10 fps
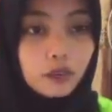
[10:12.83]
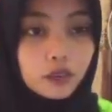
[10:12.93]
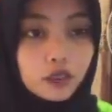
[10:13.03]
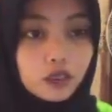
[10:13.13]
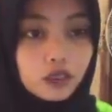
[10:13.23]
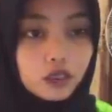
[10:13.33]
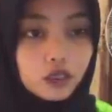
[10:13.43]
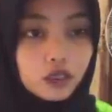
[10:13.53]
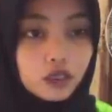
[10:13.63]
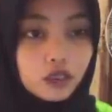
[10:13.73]
After the
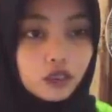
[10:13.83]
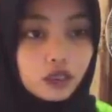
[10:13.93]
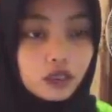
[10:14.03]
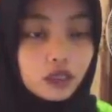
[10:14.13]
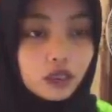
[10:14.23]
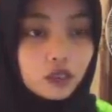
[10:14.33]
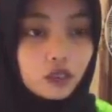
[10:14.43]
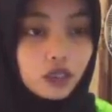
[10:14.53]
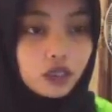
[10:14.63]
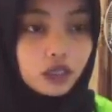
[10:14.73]
teacher greets
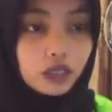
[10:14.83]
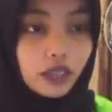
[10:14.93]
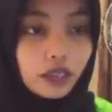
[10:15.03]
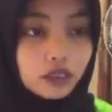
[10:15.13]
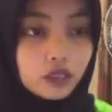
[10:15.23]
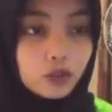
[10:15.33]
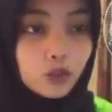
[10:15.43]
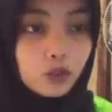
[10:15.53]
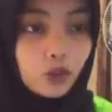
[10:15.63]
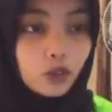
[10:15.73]
and checks
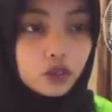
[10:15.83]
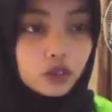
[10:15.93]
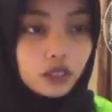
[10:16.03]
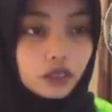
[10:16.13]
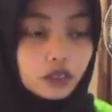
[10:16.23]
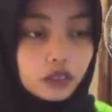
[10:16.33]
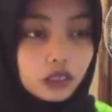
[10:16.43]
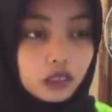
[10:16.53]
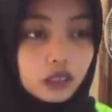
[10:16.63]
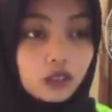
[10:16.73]
attendance before
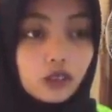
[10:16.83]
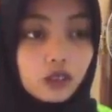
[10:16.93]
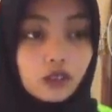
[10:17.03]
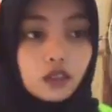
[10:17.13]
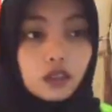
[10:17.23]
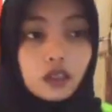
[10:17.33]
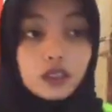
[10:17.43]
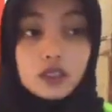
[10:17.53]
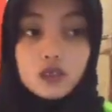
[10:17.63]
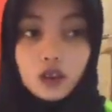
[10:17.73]
starting the
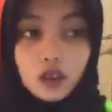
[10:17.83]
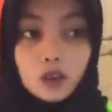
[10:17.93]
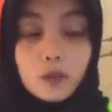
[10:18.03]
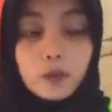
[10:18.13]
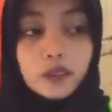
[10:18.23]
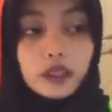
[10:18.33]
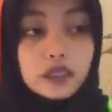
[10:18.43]
lesson,